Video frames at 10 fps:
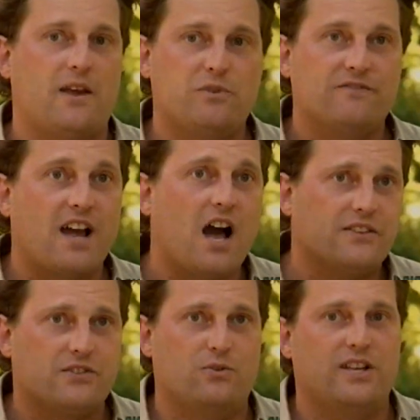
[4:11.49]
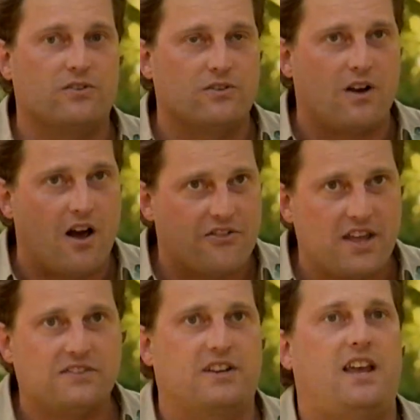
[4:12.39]
And we've got to either
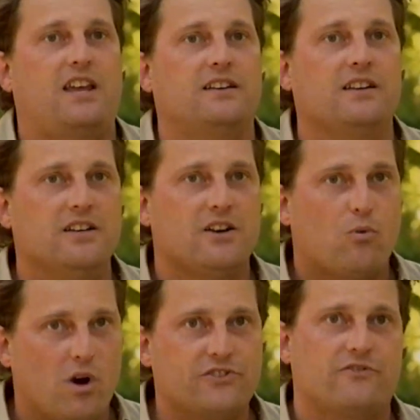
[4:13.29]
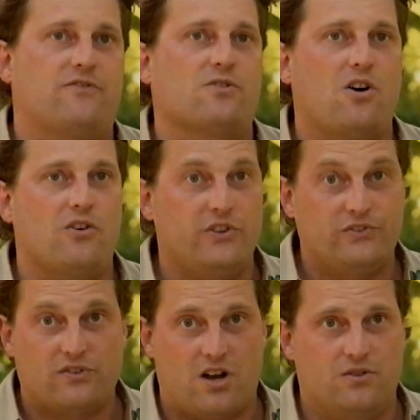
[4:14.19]
authenticate once and for all
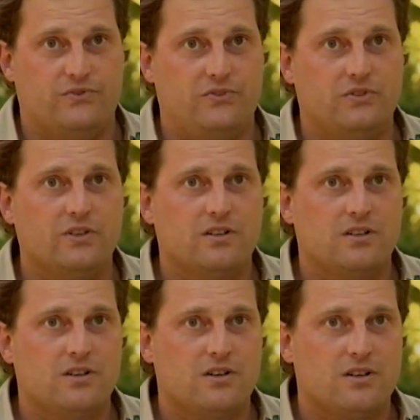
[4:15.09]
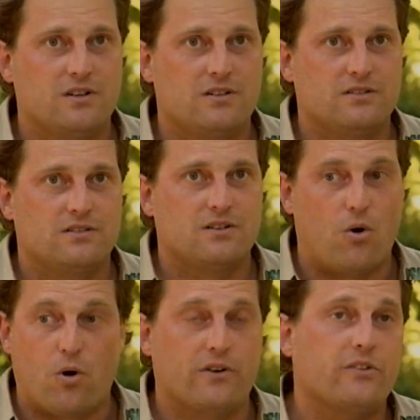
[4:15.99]
these stones
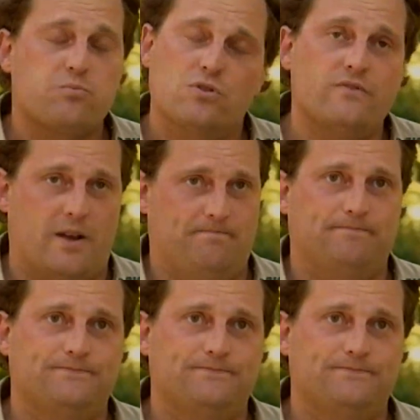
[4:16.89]
or disprove them.